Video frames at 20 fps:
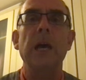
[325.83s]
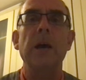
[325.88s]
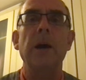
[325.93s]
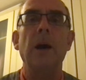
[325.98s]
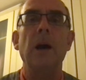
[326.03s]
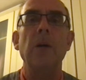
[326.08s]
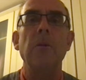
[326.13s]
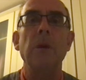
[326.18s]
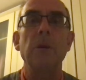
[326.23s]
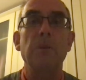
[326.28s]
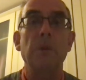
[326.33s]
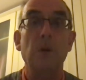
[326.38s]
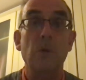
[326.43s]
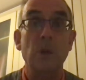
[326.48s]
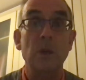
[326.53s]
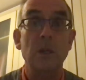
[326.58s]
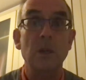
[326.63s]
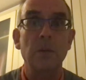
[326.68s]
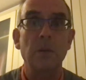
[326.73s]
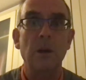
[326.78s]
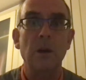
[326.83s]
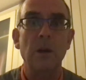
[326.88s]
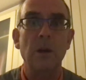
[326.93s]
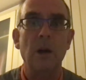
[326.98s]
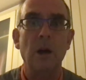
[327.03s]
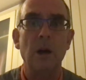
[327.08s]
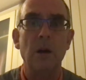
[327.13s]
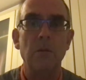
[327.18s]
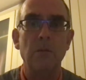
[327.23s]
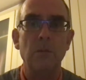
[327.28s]
I might put a
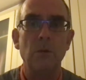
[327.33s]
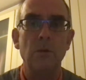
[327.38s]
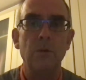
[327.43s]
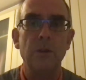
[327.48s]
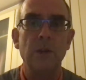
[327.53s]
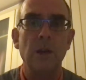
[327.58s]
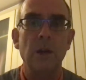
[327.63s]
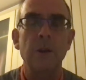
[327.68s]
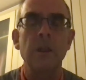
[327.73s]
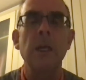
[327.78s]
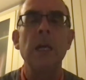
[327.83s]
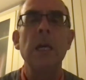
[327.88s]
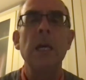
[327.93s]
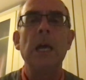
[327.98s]
QuickTime movie on,